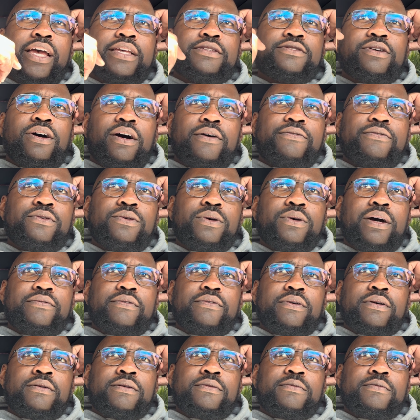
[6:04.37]
it's got a few
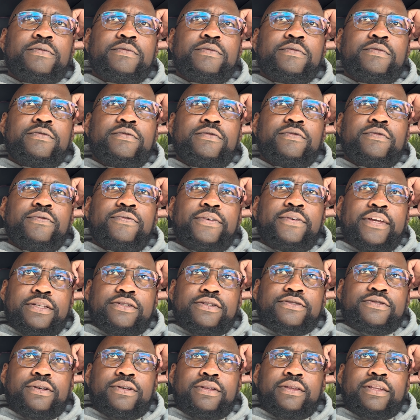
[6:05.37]
other
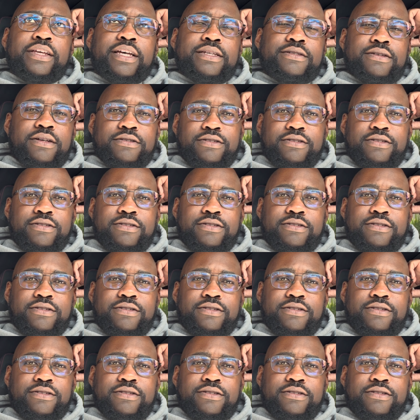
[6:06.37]
features on there,